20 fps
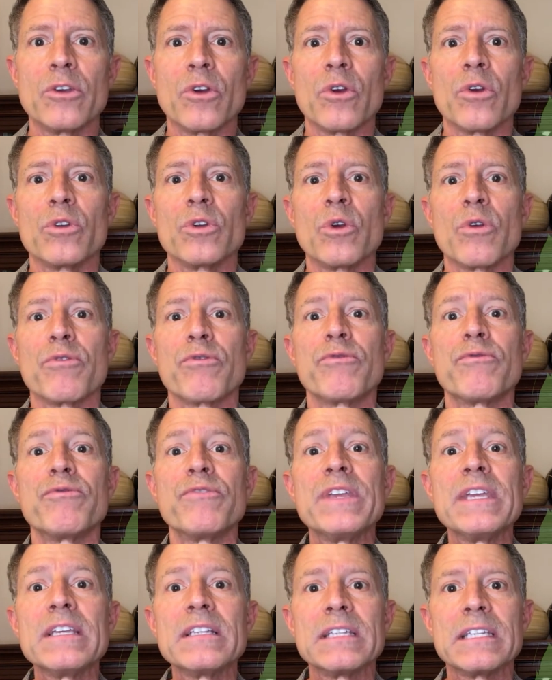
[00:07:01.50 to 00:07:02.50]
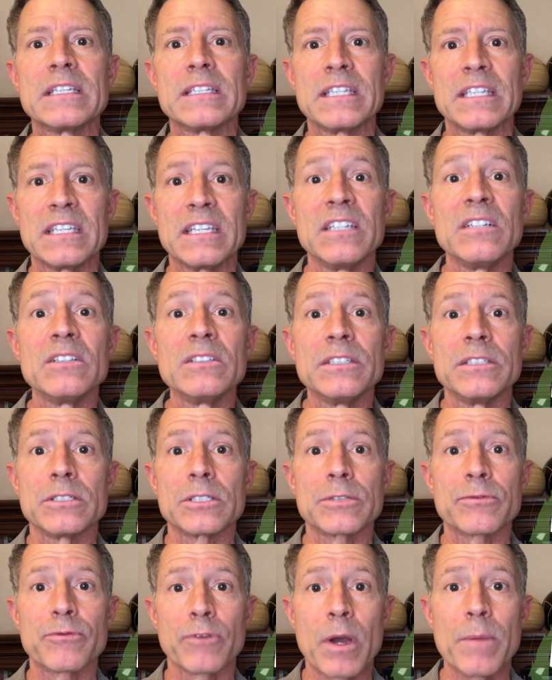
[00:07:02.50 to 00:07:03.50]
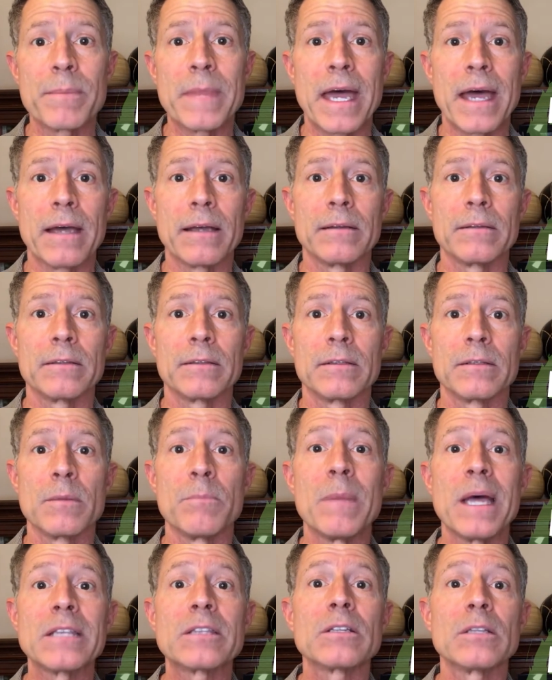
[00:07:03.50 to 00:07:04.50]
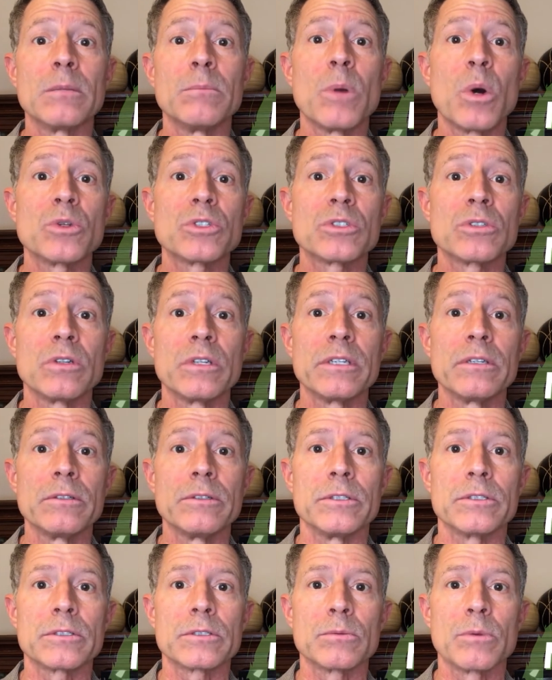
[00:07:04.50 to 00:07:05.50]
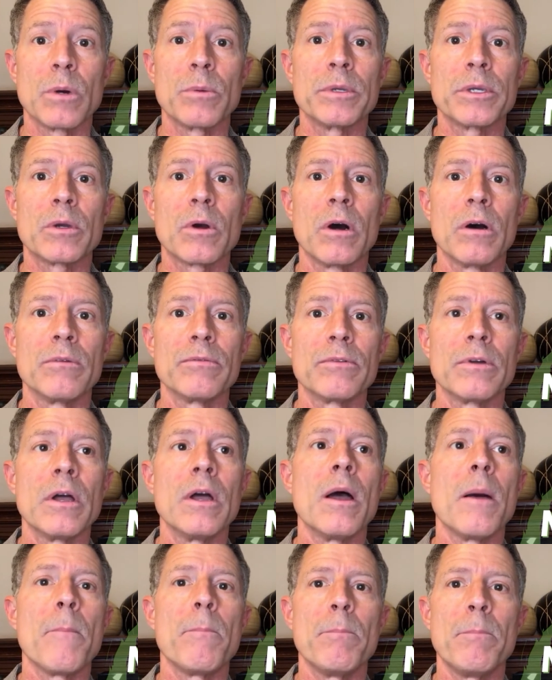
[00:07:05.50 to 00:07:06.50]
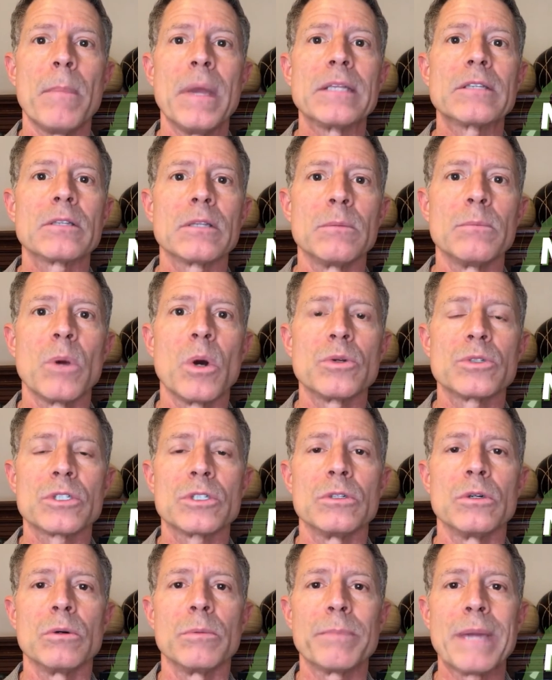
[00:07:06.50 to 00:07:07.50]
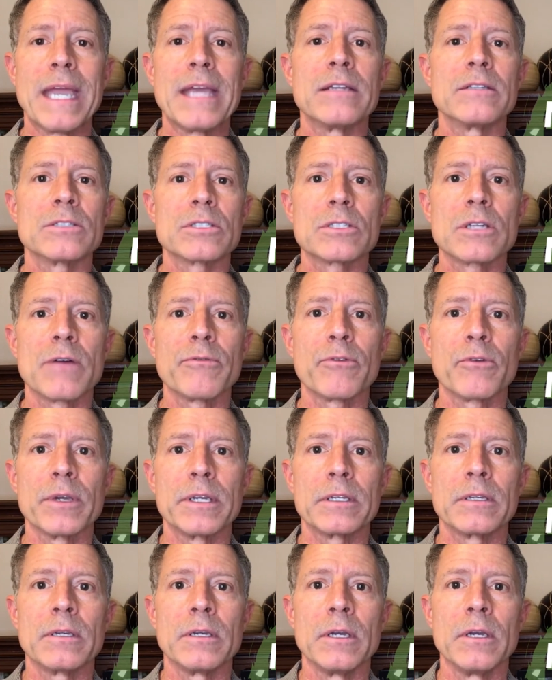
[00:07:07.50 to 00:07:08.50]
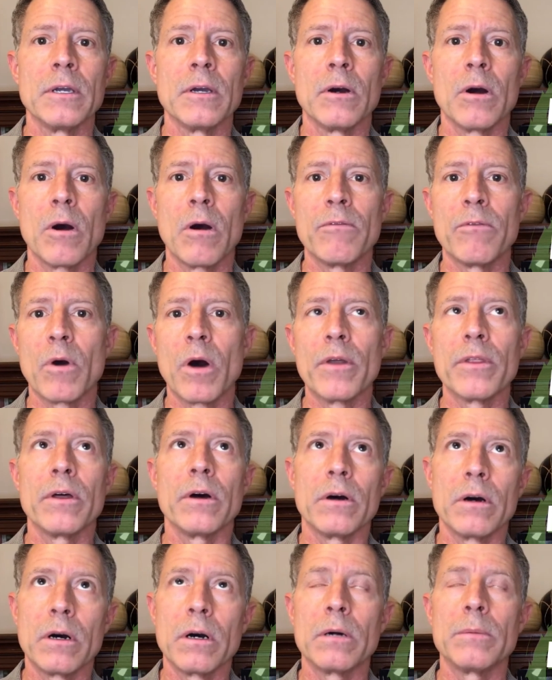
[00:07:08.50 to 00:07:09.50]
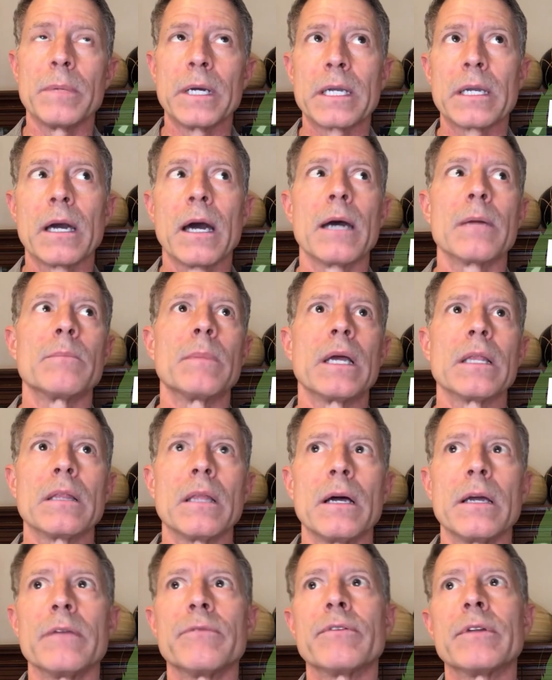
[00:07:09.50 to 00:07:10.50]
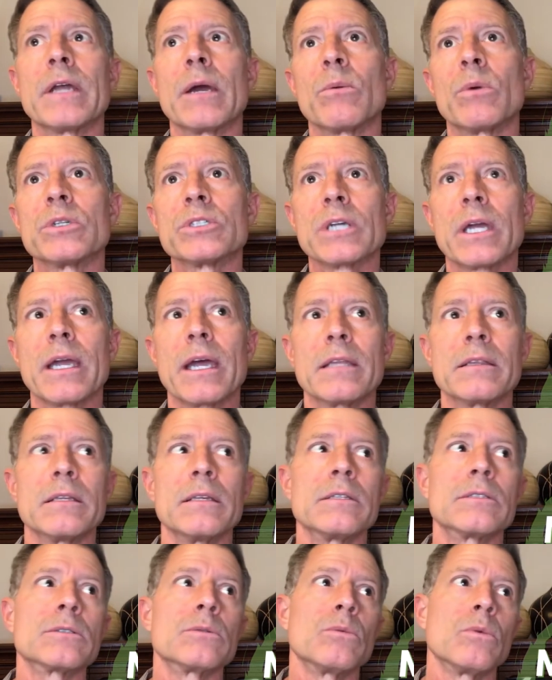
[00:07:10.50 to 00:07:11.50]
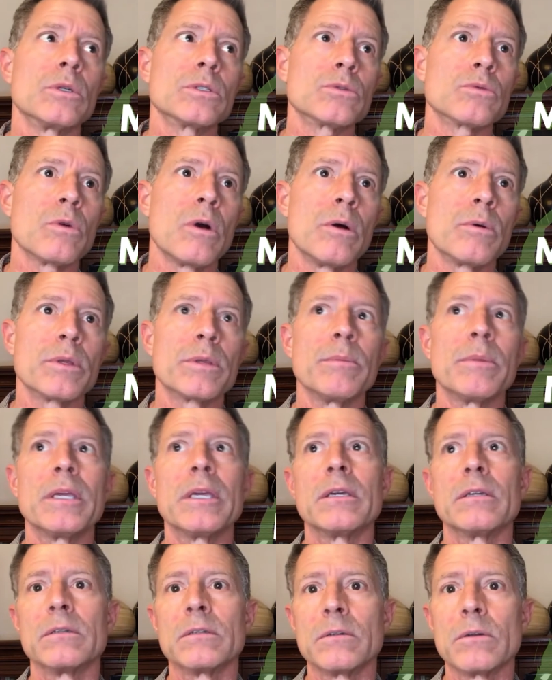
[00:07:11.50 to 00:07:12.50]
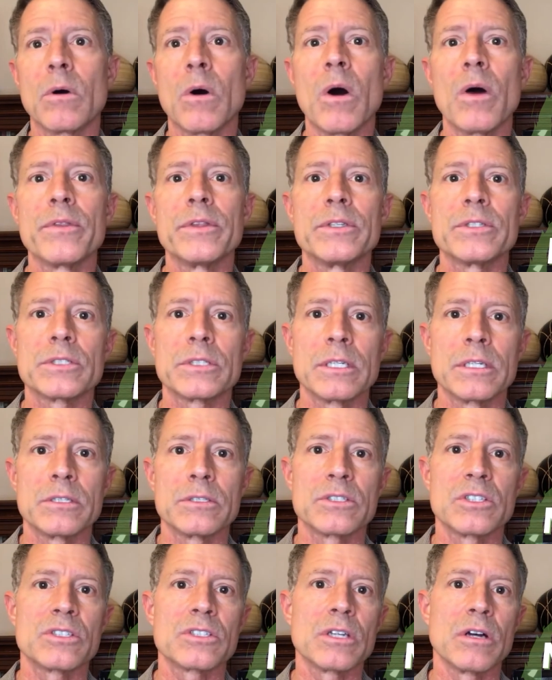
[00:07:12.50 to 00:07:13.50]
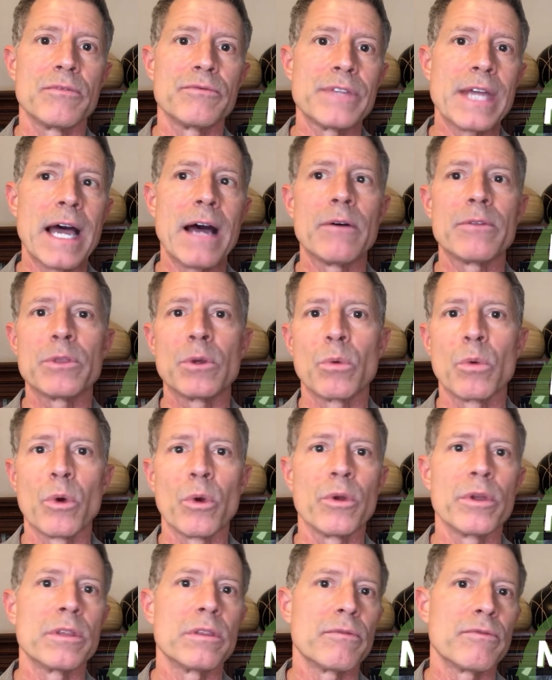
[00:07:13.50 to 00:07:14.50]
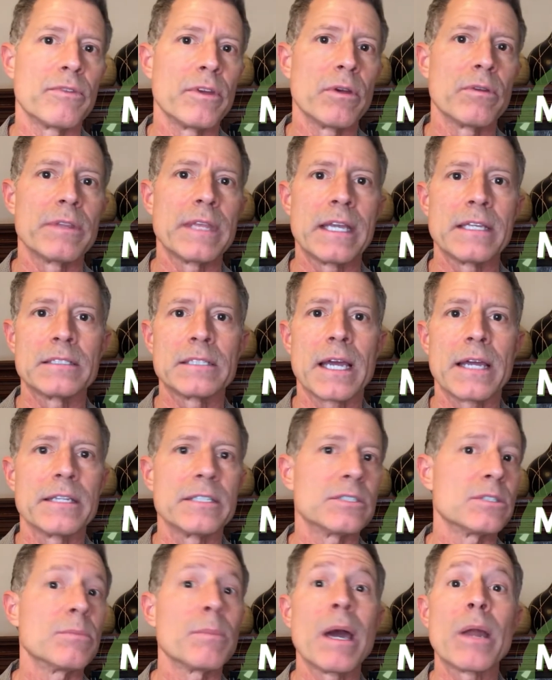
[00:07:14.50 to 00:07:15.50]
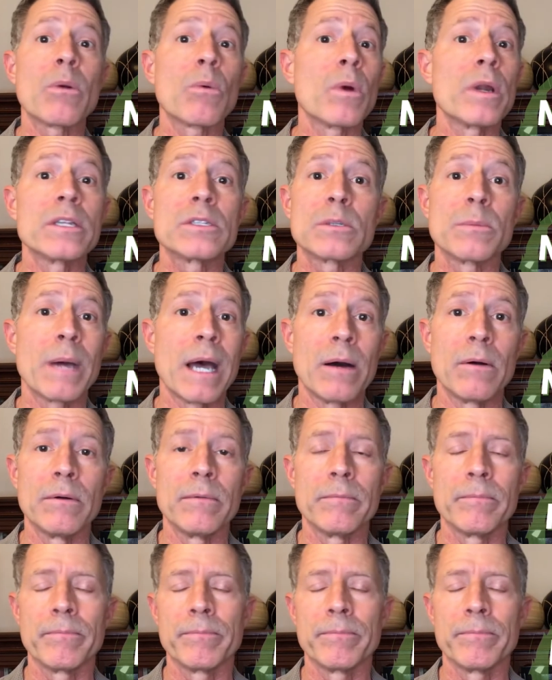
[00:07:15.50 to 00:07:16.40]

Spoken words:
you're feeling the illness from that, the mental emotional illness, what we call mental emotional pain and suffering, of all the, oh my God, my life, and I wish I had this, and what's wrong with me, and all these things, the self-doubt, the worry, the fear, the anxieties, no matter what it's about.